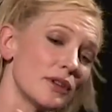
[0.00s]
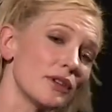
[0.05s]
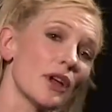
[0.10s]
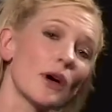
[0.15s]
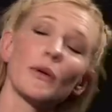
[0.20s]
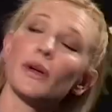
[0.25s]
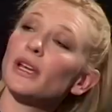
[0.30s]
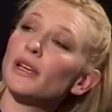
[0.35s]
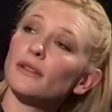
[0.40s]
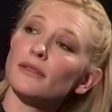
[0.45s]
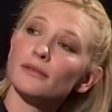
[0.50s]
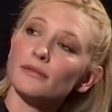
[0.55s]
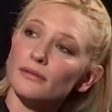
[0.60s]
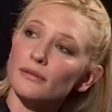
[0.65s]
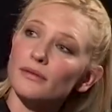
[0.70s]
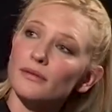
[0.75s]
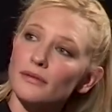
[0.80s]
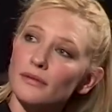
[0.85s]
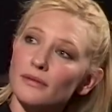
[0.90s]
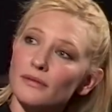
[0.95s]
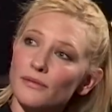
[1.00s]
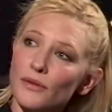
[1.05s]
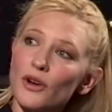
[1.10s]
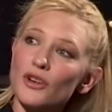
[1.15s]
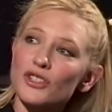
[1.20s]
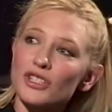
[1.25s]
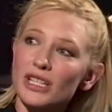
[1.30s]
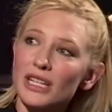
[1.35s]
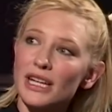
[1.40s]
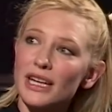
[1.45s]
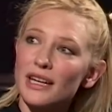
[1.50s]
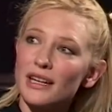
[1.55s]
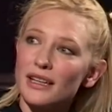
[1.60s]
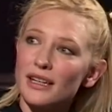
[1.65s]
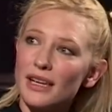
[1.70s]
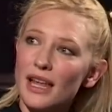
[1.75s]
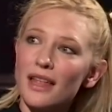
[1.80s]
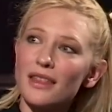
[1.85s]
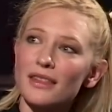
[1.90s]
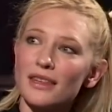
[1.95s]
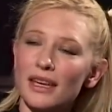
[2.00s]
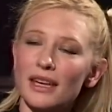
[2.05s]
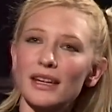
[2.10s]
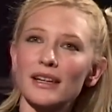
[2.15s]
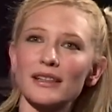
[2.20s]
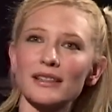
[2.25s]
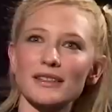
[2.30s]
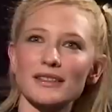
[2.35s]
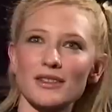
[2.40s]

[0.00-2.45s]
knowing virtually nothing.